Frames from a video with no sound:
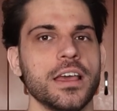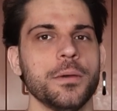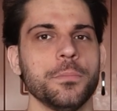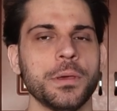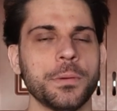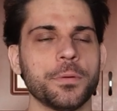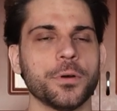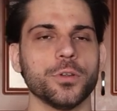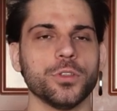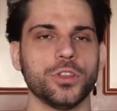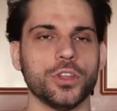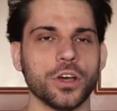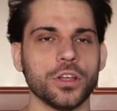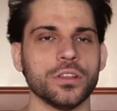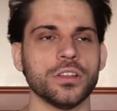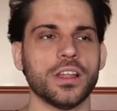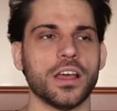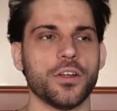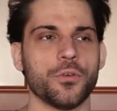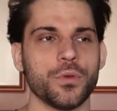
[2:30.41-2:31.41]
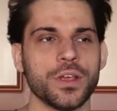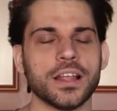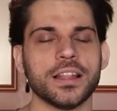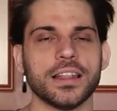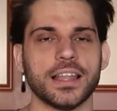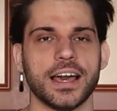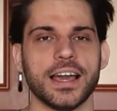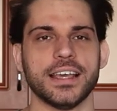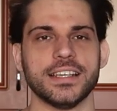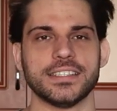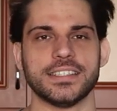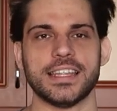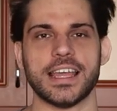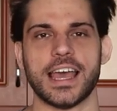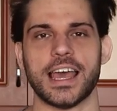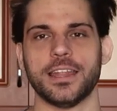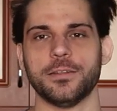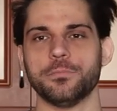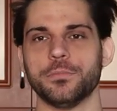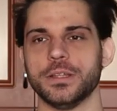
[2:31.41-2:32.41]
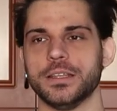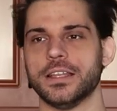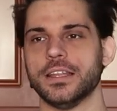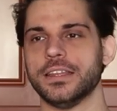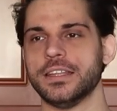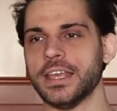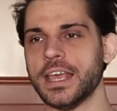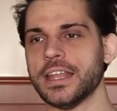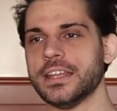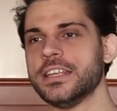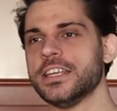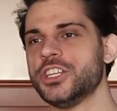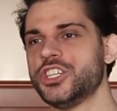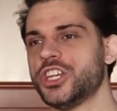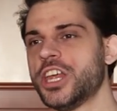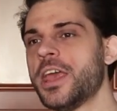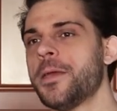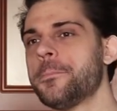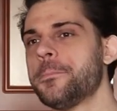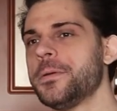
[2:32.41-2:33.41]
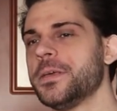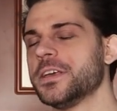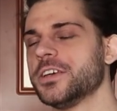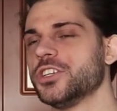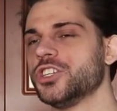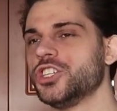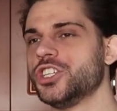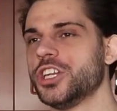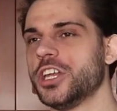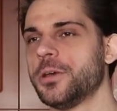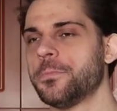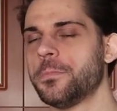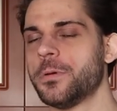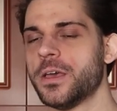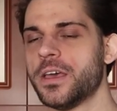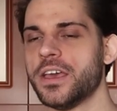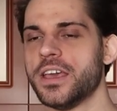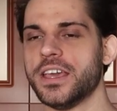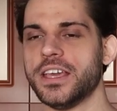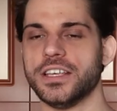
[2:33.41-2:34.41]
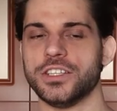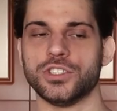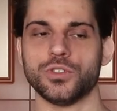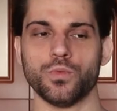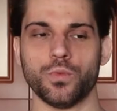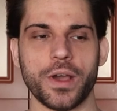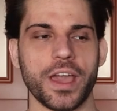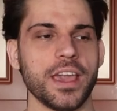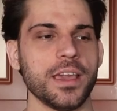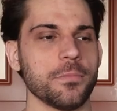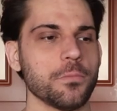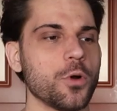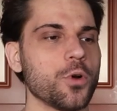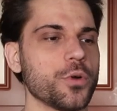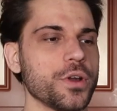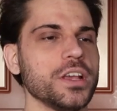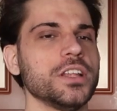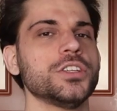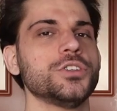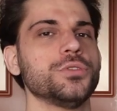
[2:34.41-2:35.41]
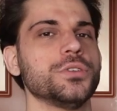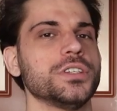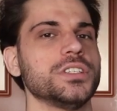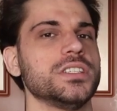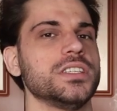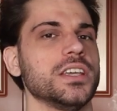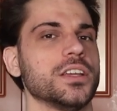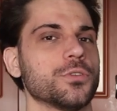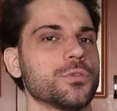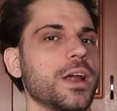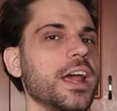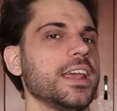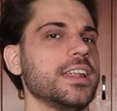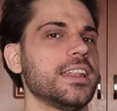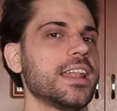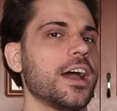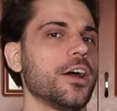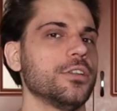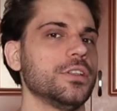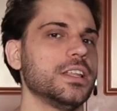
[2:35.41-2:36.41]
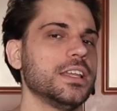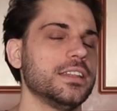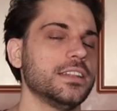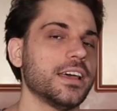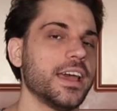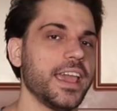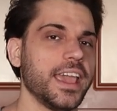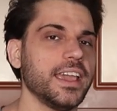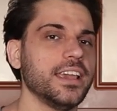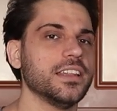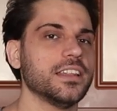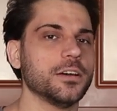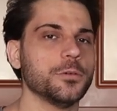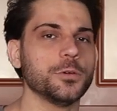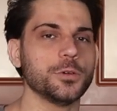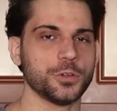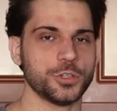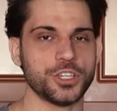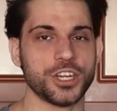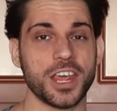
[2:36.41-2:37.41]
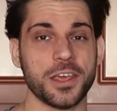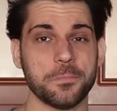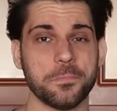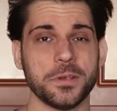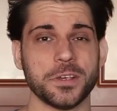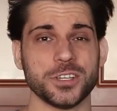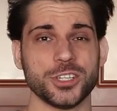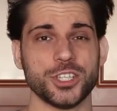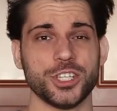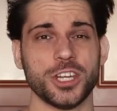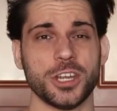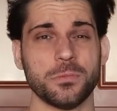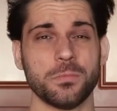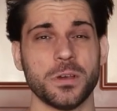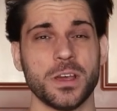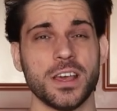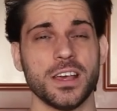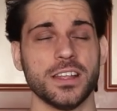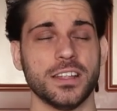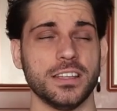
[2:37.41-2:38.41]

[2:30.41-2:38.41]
People don't realize that, but the TNT Championship is way more interesting right now than the AEW Championship,